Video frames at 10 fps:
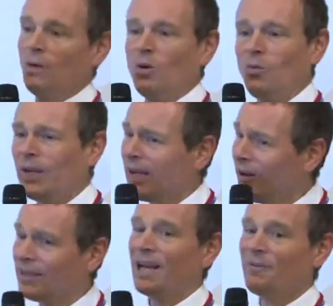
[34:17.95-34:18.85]
Well, we
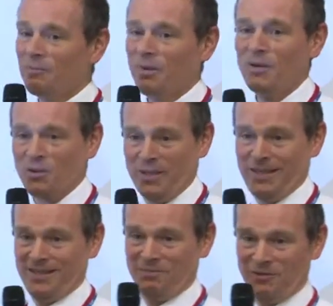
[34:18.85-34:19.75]
can't have it both
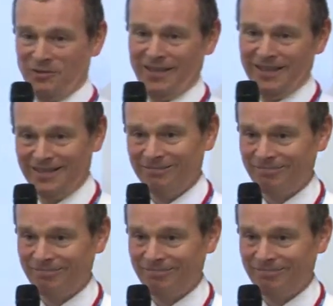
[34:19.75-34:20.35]
ways, I'm afraid.